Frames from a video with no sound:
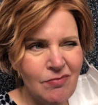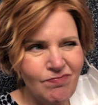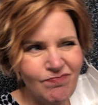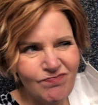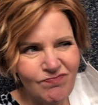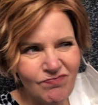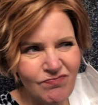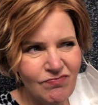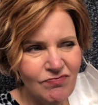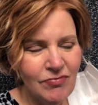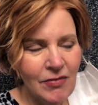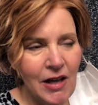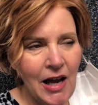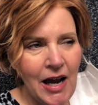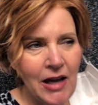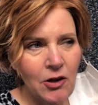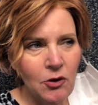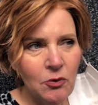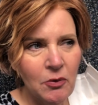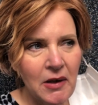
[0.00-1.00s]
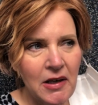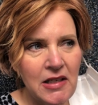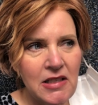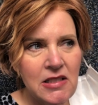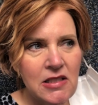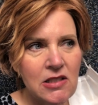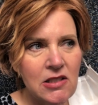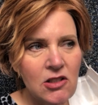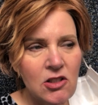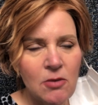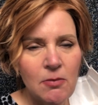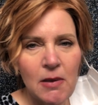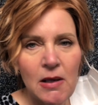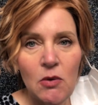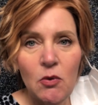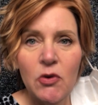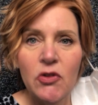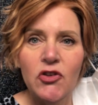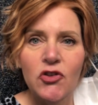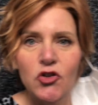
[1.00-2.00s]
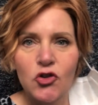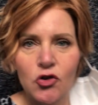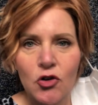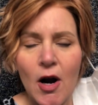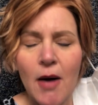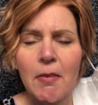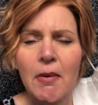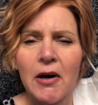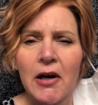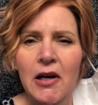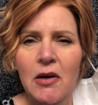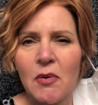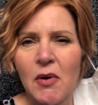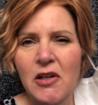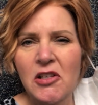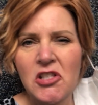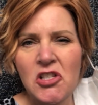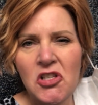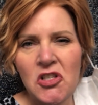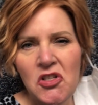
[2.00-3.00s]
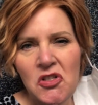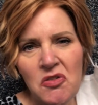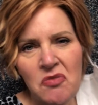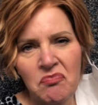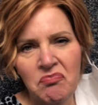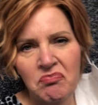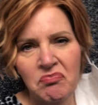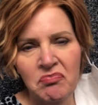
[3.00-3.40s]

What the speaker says: Kind of ranks to me with the strawberry one too.